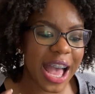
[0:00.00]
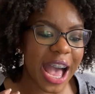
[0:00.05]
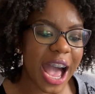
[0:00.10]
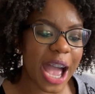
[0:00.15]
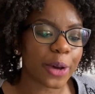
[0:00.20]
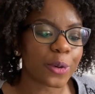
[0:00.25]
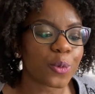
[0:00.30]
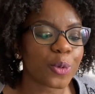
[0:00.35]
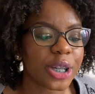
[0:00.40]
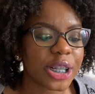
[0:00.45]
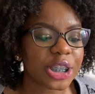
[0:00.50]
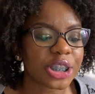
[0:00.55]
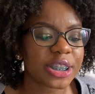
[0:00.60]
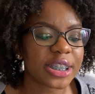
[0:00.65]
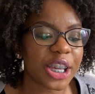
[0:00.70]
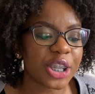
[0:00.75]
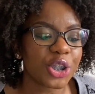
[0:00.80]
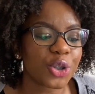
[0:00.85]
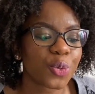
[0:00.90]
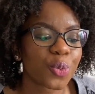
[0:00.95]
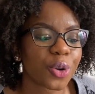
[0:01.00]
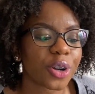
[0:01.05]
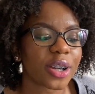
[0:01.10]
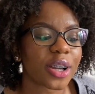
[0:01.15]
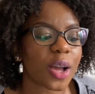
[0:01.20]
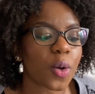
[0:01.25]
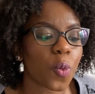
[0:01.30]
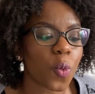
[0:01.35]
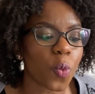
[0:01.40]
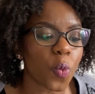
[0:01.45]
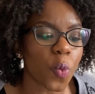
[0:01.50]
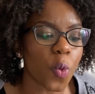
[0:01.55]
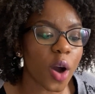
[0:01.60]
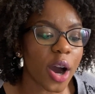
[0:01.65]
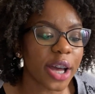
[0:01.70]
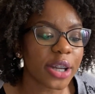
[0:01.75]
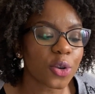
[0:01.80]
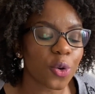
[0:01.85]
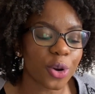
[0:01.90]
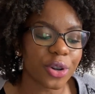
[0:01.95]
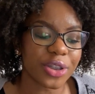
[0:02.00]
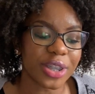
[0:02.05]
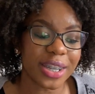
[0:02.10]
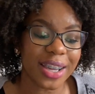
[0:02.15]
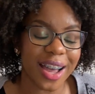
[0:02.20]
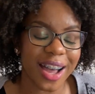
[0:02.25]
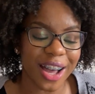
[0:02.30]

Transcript: I wish that you were one or the